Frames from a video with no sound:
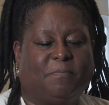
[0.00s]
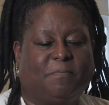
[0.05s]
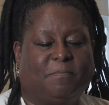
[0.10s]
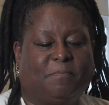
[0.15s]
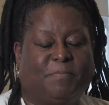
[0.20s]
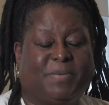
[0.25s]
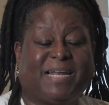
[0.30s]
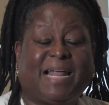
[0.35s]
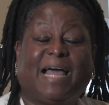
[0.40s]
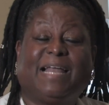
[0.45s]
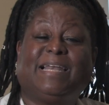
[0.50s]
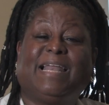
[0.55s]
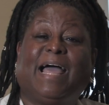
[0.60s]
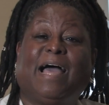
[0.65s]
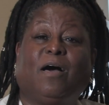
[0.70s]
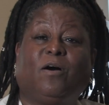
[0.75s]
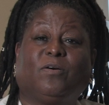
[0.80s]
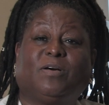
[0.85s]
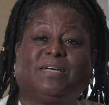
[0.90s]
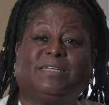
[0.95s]
but I
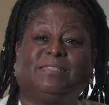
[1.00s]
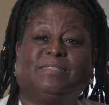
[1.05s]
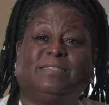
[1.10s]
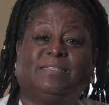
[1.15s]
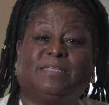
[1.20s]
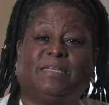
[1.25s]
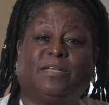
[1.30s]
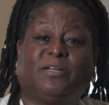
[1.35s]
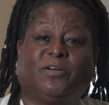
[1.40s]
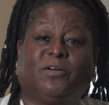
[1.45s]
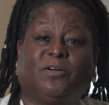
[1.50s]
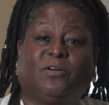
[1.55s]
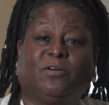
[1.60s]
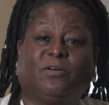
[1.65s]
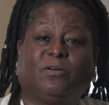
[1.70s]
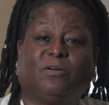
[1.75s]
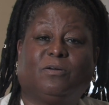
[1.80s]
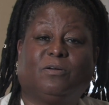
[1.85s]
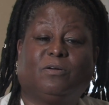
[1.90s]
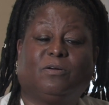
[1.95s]
now consider,
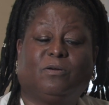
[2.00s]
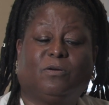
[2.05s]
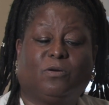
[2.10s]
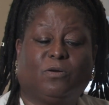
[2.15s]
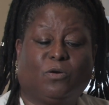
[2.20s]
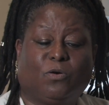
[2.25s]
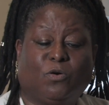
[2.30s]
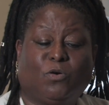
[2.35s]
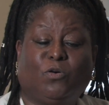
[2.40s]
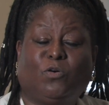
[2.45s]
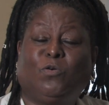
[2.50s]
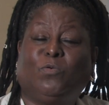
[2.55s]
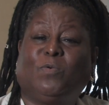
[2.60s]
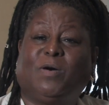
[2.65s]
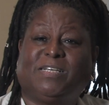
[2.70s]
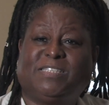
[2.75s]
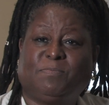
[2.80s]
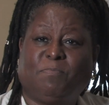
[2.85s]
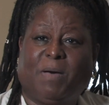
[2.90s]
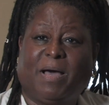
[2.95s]
who
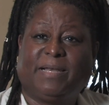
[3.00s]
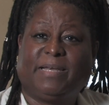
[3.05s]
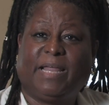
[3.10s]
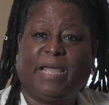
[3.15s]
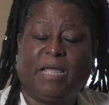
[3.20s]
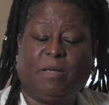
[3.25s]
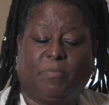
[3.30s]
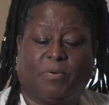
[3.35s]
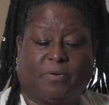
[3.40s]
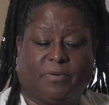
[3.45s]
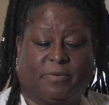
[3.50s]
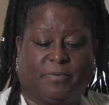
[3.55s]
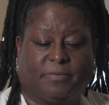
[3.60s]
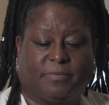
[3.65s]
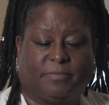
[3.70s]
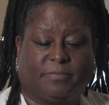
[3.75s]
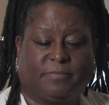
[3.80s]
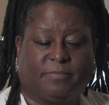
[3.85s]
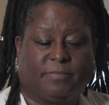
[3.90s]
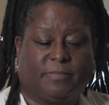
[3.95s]
was my neighbor?
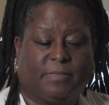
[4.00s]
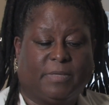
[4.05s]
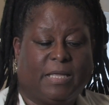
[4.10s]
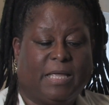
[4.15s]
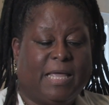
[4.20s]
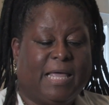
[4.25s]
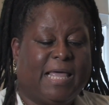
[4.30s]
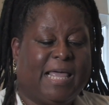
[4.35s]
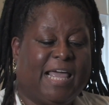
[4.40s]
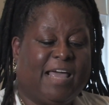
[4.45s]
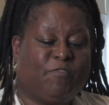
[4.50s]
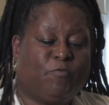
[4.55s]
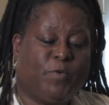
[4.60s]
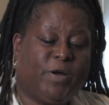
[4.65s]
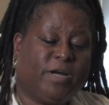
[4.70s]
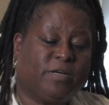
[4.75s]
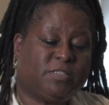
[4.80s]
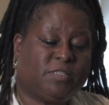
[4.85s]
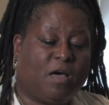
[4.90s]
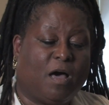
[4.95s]
If we
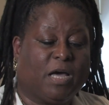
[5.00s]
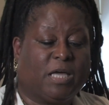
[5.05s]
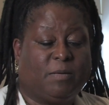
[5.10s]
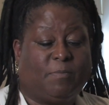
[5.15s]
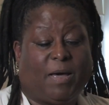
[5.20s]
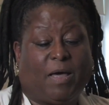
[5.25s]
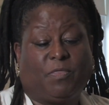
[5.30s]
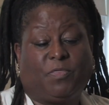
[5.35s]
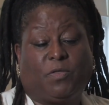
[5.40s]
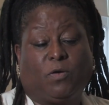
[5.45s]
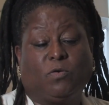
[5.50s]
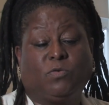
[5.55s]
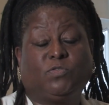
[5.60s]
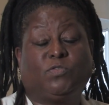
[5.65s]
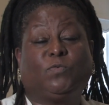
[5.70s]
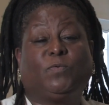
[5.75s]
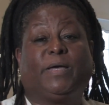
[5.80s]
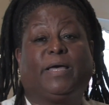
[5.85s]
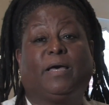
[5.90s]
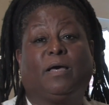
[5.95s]
are talking about those
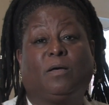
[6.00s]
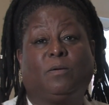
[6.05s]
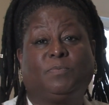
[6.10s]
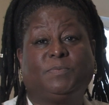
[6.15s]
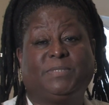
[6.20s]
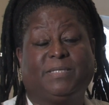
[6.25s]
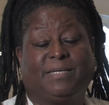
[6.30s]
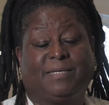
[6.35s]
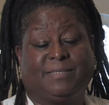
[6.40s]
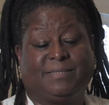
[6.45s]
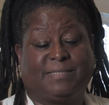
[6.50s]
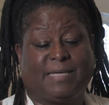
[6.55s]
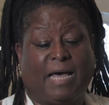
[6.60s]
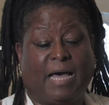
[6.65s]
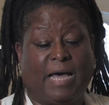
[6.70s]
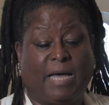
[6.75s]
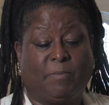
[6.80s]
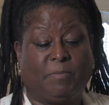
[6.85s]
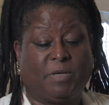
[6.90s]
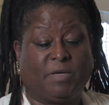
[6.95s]
who helped in
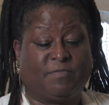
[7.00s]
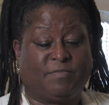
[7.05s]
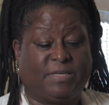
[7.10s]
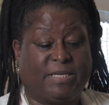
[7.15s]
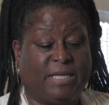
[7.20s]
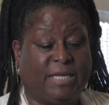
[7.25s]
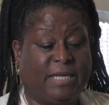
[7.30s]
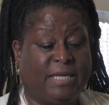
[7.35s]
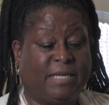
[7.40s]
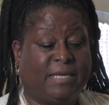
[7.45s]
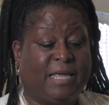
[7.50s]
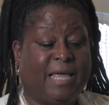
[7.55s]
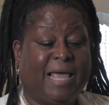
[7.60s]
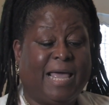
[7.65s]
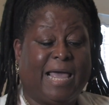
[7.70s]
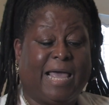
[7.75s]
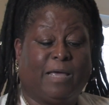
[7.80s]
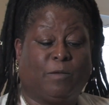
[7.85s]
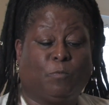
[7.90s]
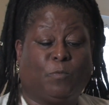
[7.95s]
time of need
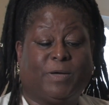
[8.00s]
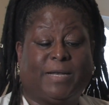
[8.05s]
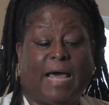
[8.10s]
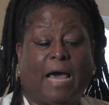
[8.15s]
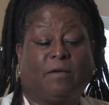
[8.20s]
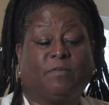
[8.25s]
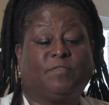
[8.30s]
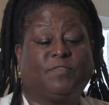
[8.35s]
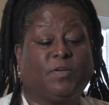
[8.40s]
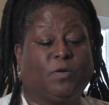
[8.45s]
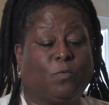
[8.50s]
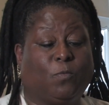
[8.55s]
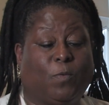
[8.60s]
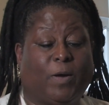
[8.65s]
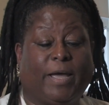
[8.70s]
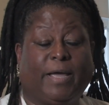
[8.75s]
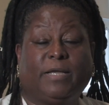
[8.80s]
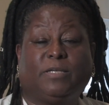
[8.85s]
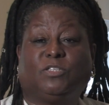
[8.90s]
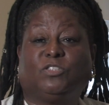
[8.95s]
and went out of their
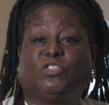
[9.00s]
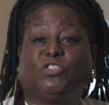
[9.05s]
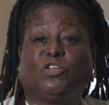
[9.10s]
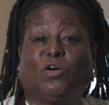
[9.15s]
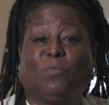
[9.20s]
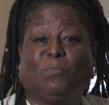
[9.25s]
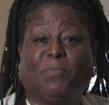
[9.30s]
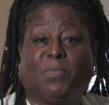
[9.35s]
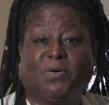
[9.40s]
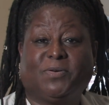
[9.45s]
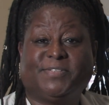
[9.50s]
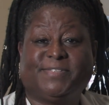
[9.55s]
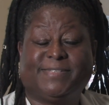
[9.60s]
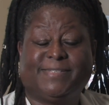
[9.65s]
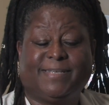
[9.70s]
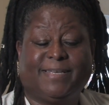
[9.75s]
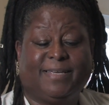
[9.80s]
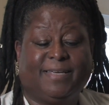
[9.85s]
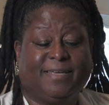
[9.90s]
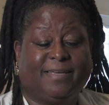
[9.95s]
way to show
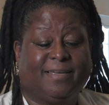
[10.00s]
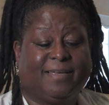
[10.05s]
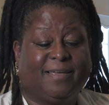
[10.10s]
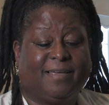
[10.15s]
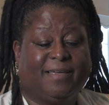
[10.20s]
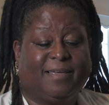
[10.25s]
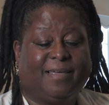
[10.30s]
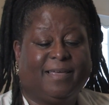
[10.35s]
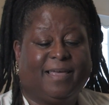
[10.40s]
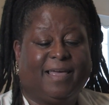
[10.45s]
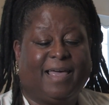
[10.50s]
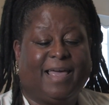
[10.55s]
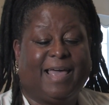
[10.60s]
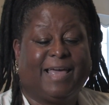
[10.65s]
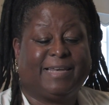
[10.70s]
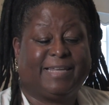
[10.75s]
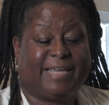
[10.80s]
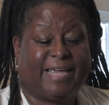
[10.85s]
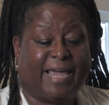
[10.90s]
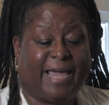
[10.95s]
mercy
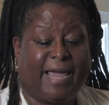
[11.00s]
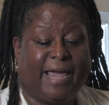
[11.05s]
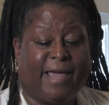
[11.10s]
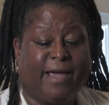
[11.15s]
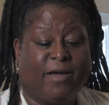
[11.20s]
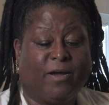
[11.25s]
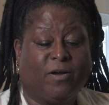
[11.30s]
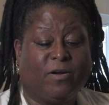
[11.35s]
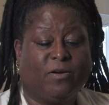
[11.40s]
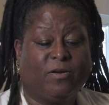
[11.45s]
and care